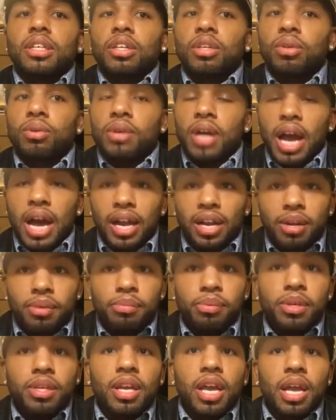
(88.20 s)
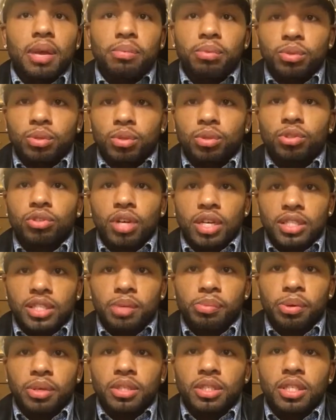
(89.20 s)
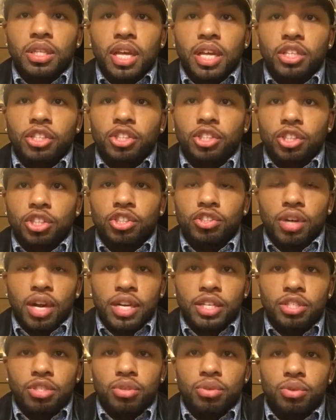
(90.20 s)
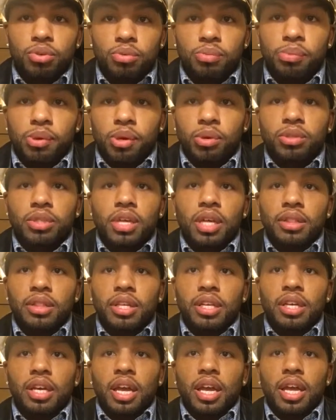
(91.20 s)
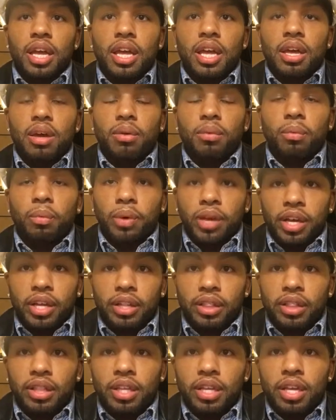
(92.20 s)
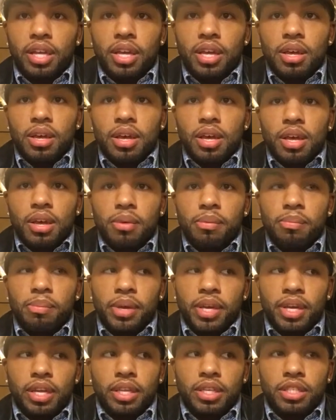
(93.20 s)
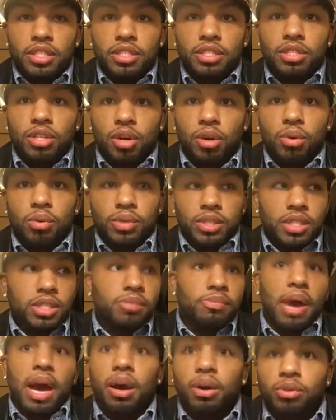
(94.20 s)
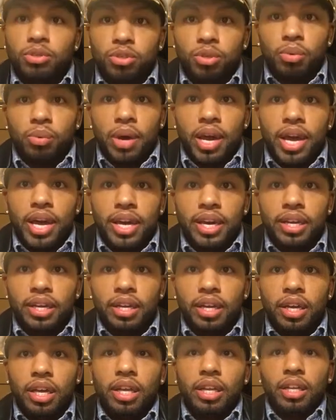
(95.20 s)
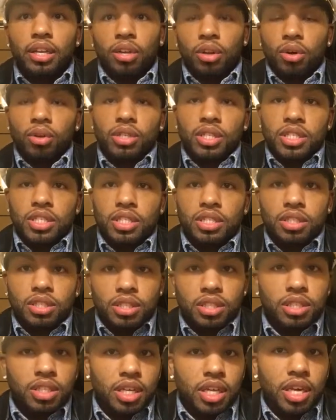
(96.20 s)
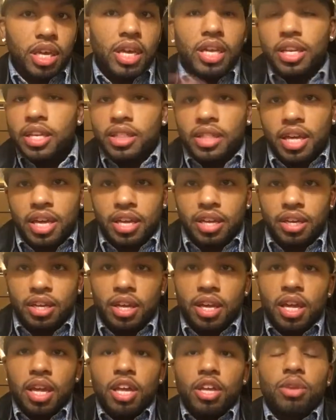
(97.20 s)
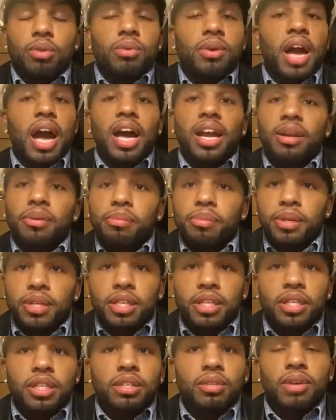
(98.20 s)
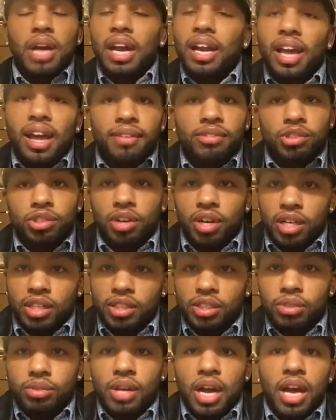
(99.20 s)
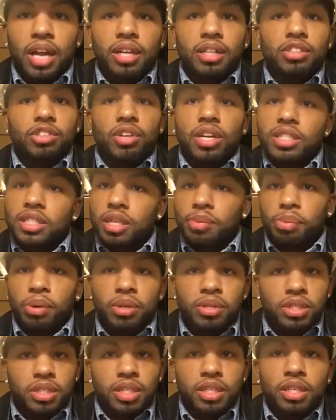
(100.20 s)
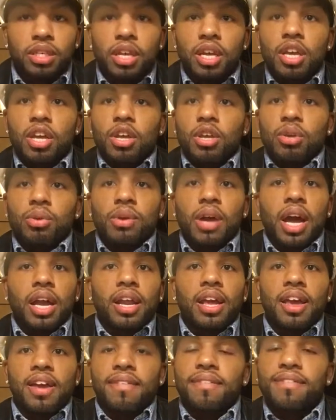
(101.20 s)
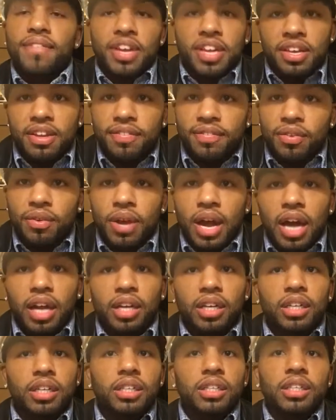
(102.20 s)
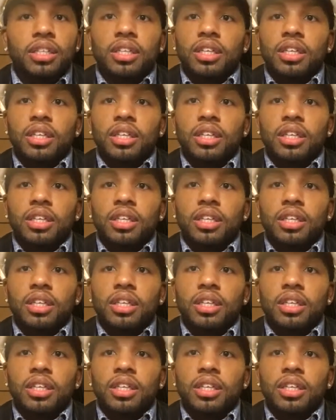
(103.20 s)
able to trust the person that you're trying to build something with, being as though it's miles away in a long distance anything. You gotta have trust. You gotta trust the person. You gotta have faith. You gotta